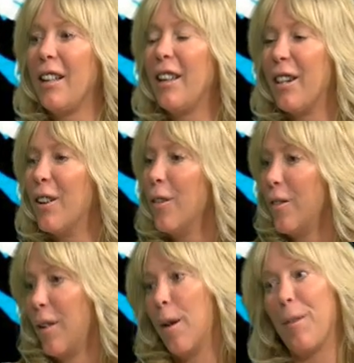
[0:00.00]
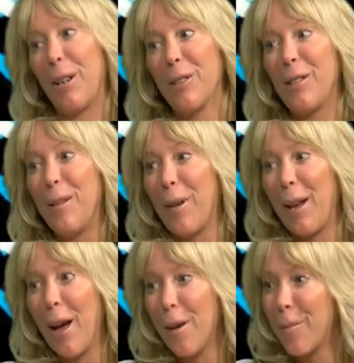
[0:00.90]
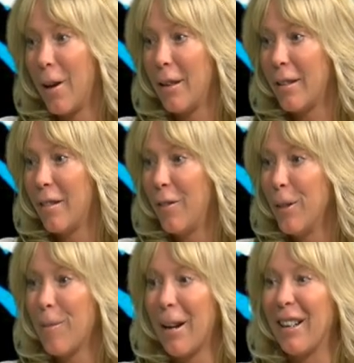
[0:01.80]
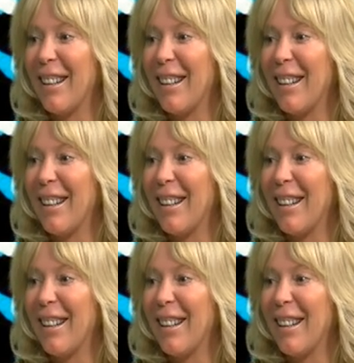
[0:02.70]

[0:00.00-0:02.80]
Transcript: you know, I'm going to go see my chiropractor and feel better.